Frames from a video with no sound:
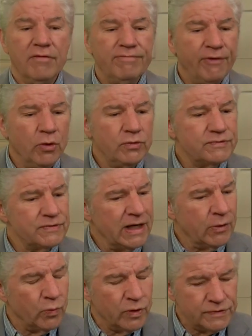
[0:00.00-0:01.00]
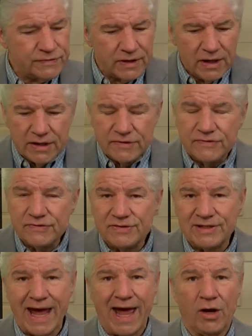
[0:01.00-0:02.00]
Folks, it was
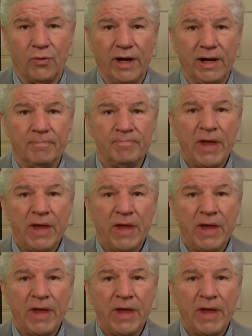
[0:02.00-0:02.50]
staggering.